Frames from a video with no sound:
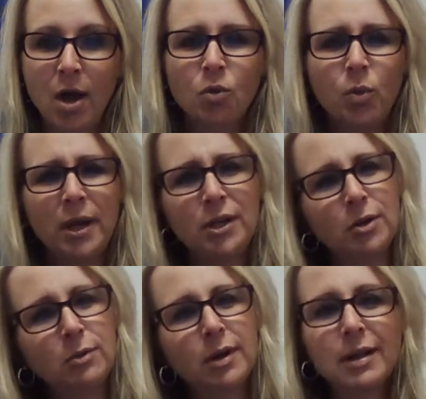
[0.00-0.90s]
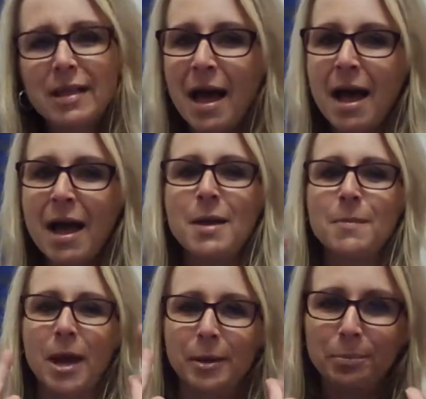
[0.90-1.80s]
When you climb
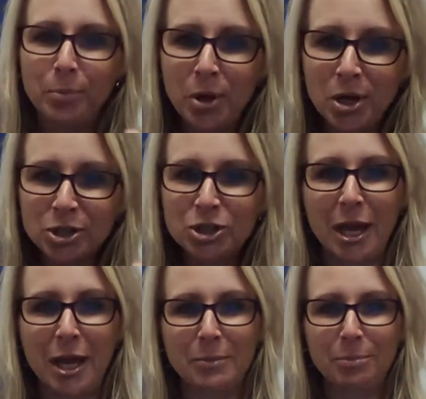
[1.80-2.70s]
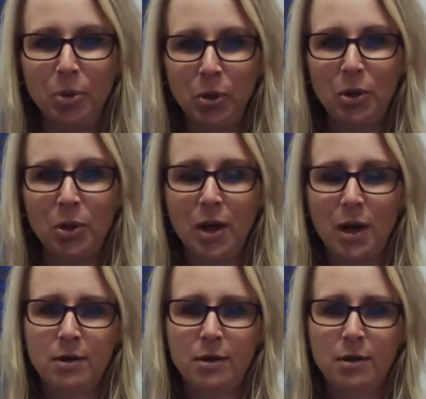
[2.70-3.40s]
and push and pull,